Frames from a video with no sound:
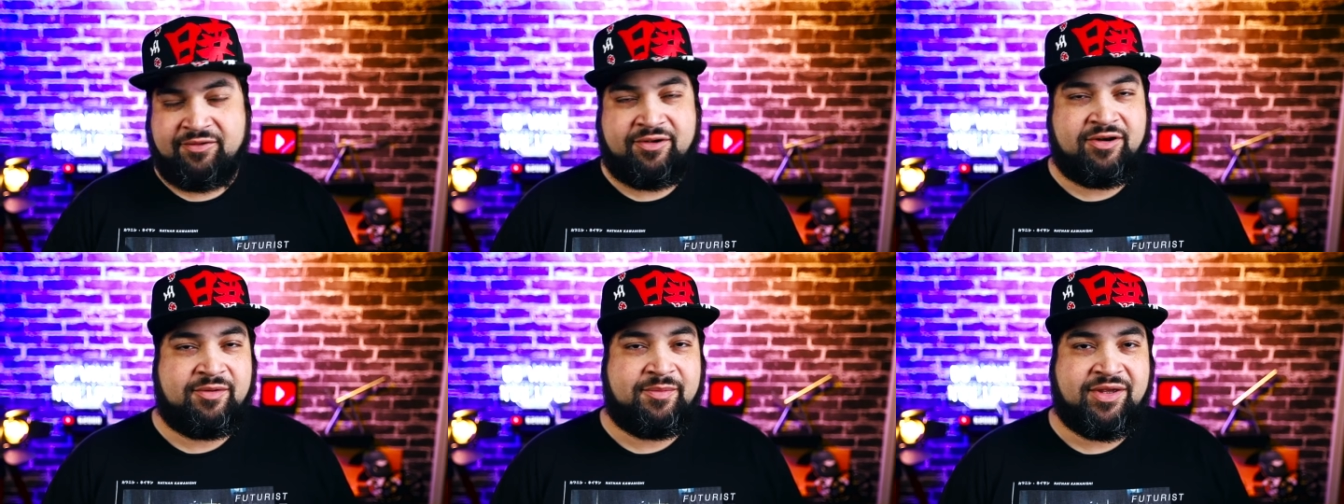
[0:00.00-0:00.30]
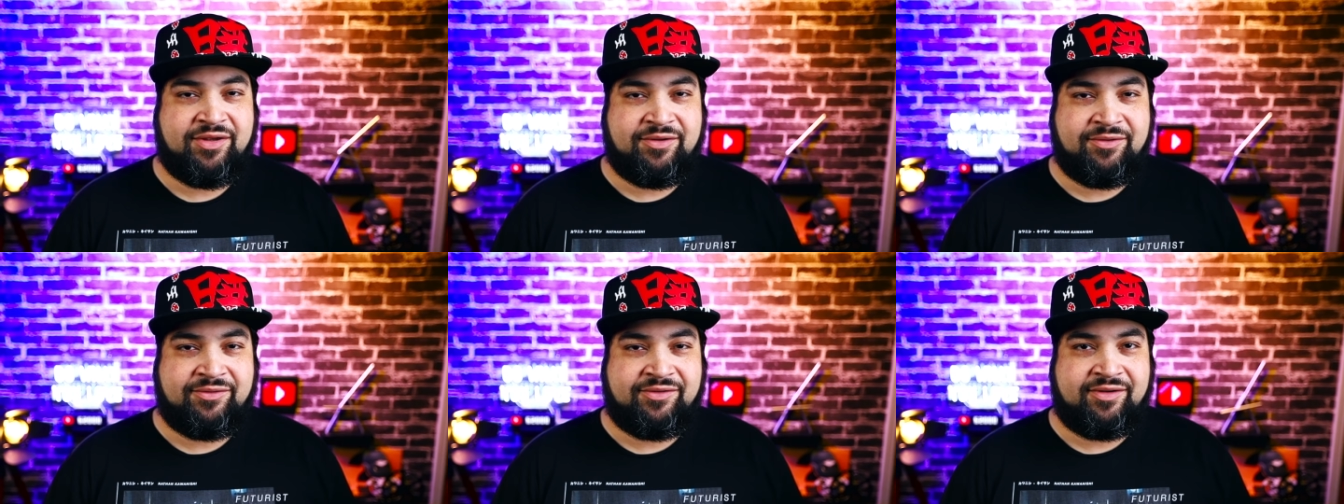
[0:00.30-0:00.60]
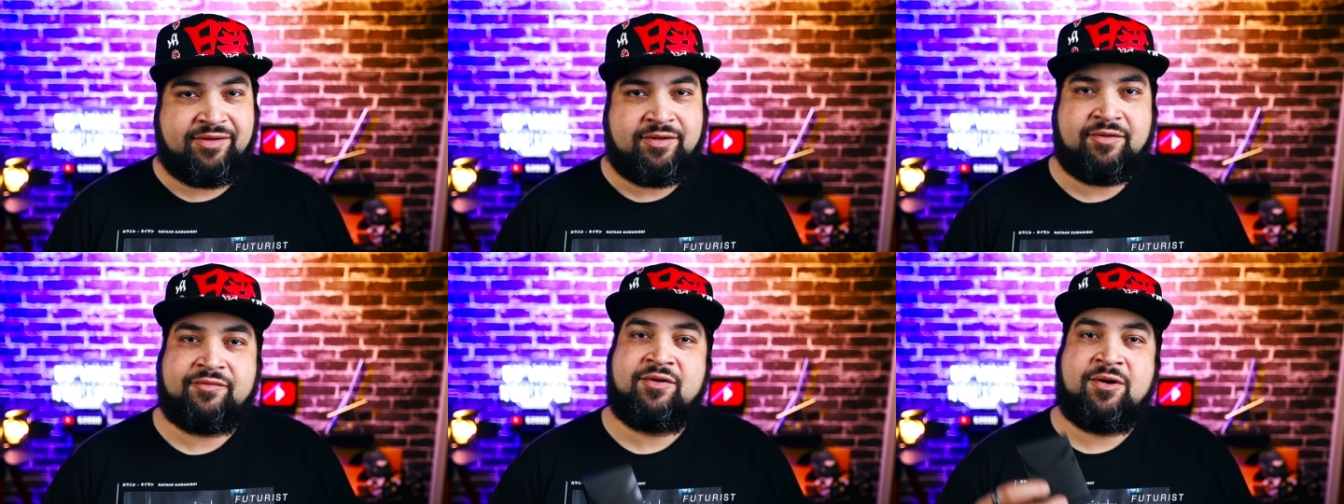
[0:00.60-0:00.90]
we're going to be
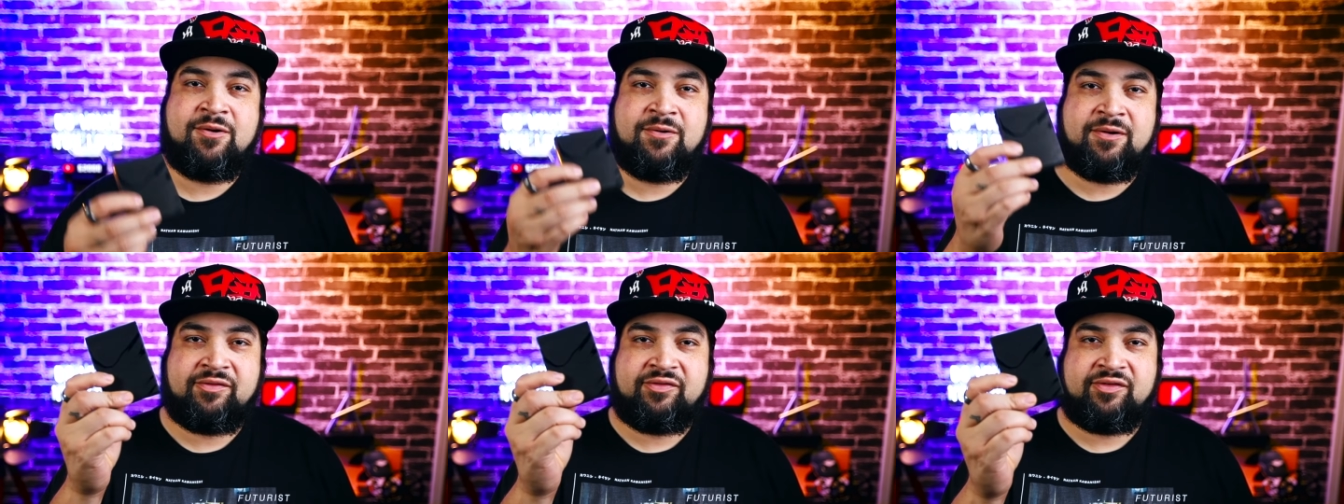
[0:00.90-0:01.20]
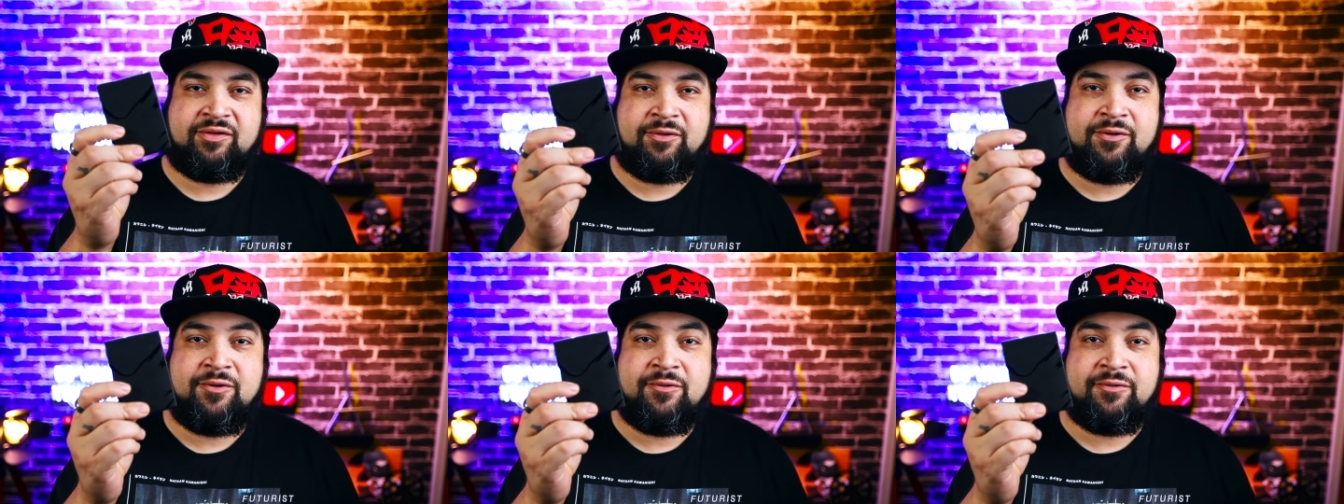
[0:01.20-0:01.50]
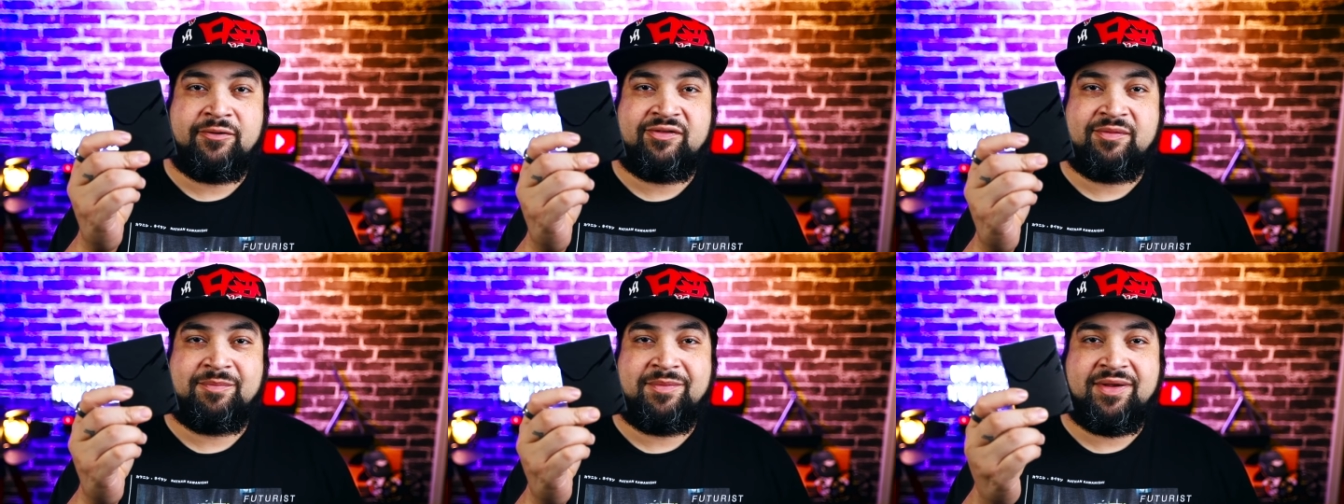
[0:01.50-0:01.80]
using, of course, are
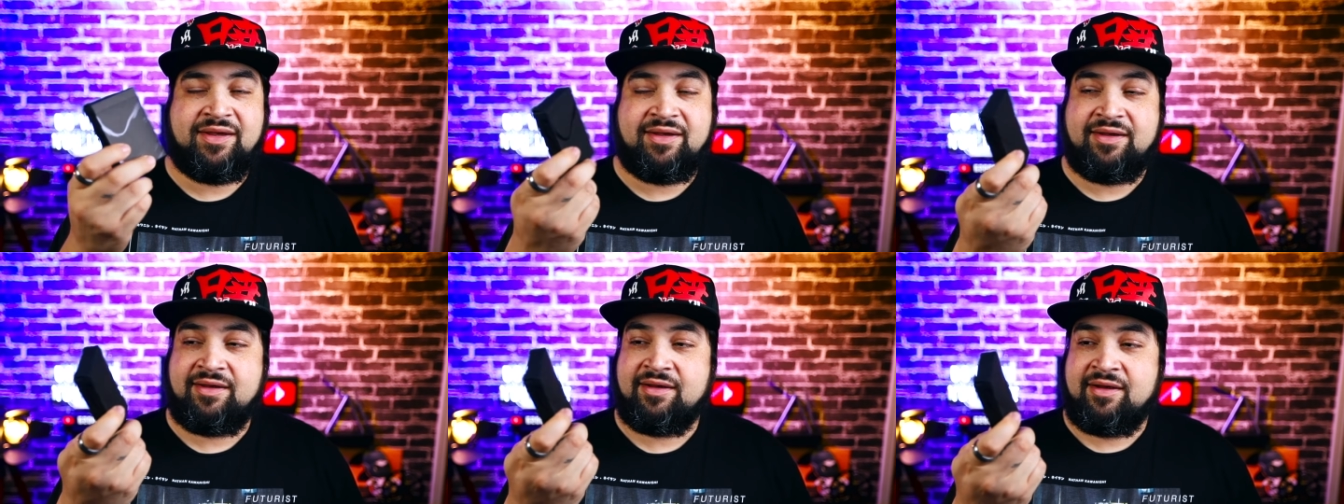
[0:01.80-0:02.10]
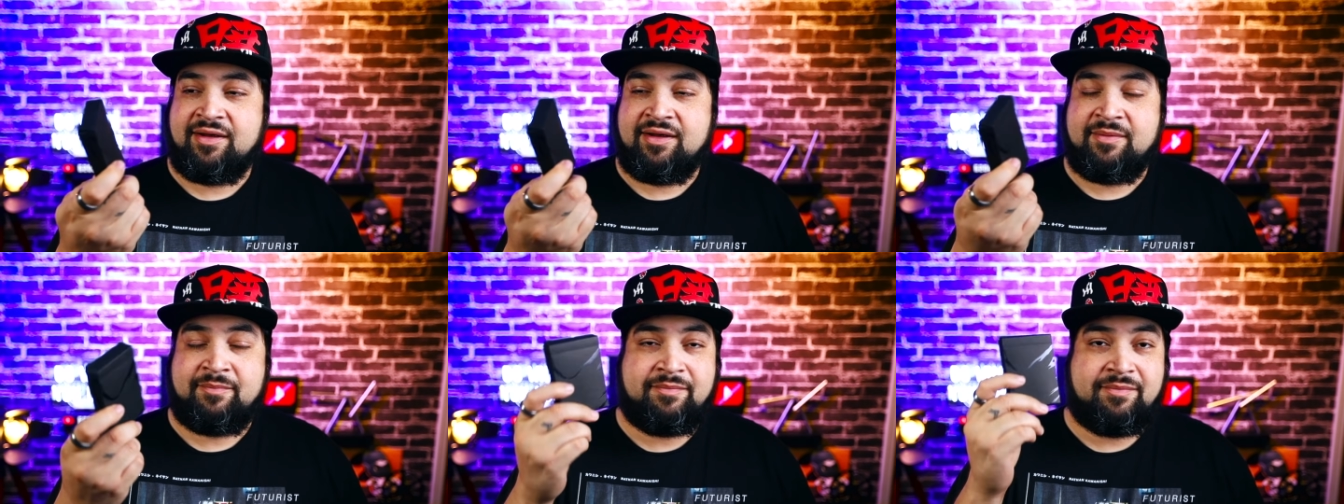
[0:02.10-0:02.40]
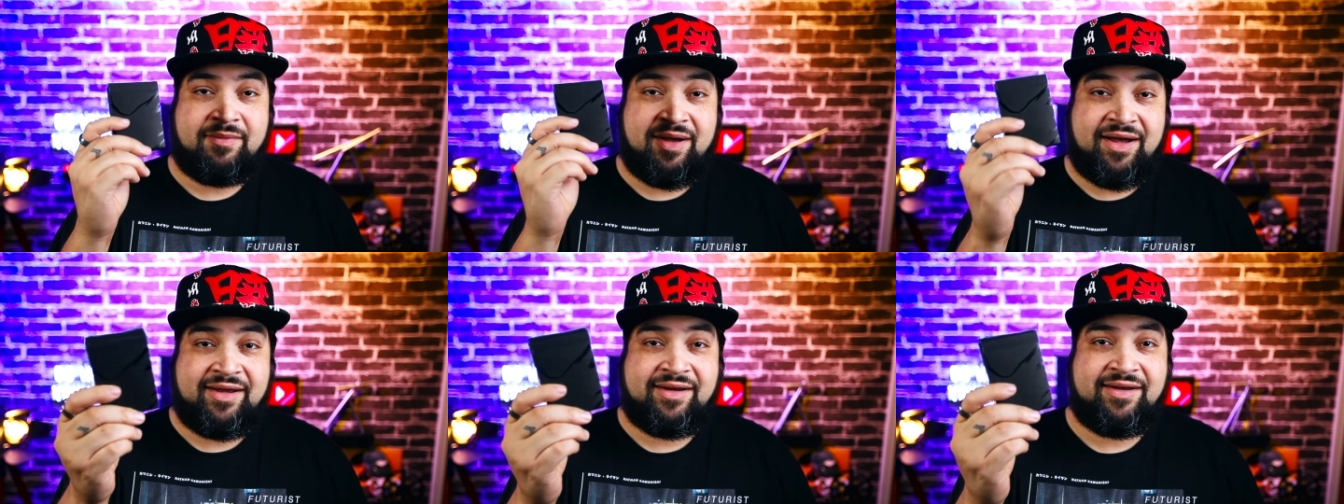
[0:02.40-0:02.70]
going to be
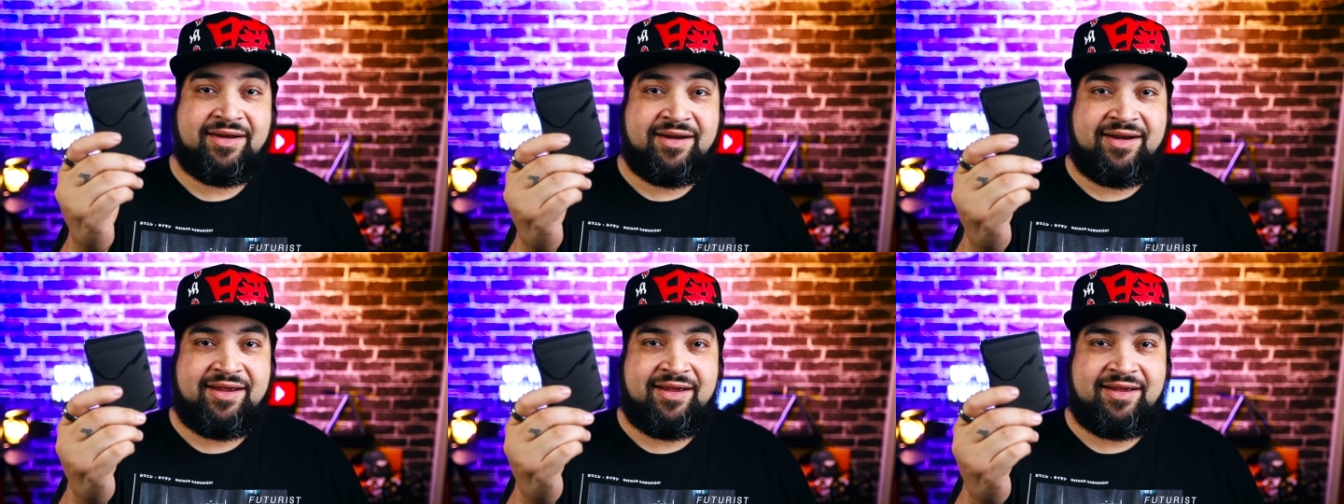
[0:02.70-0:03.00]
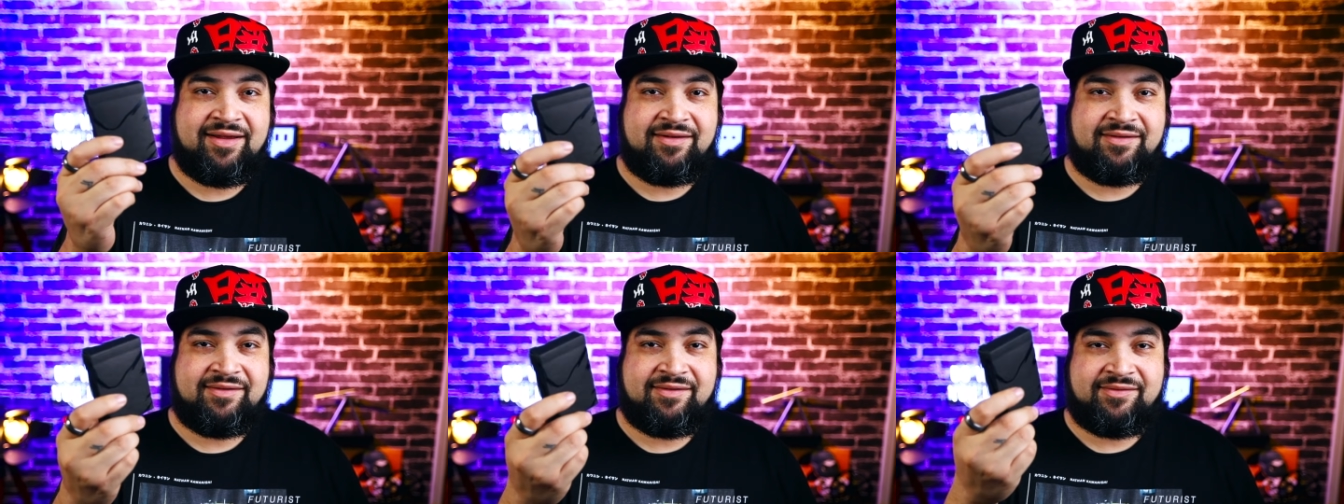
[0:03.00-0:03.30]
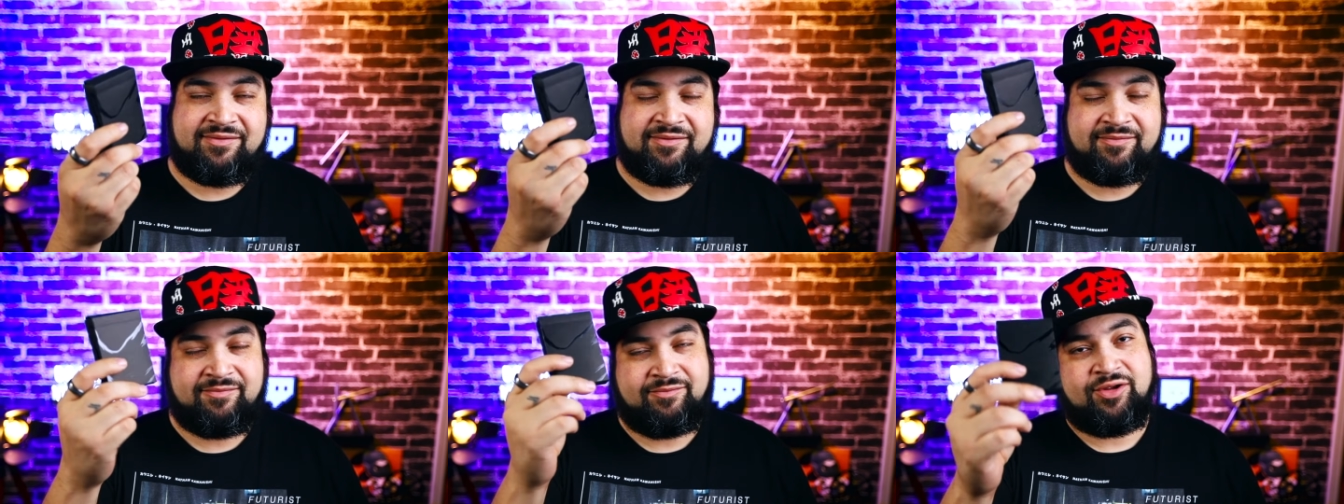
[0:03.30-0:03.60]
my dead hands.